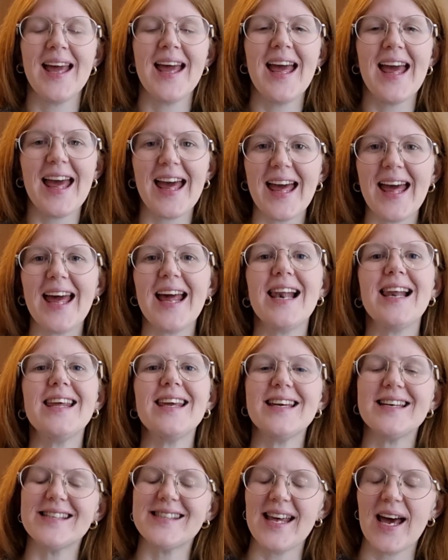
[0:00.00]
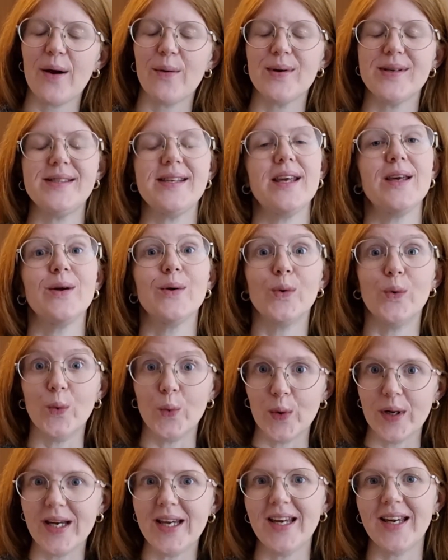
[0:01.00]
Helg is how we say
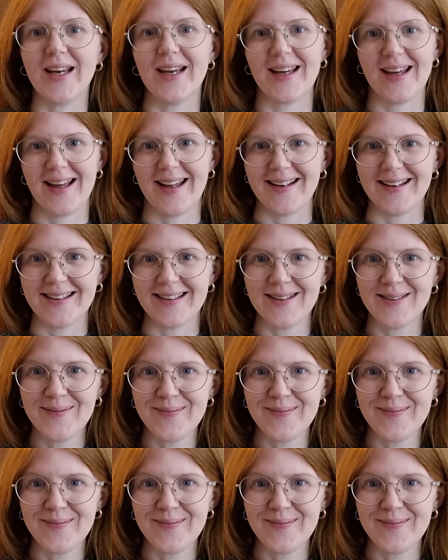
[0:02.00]
weekend.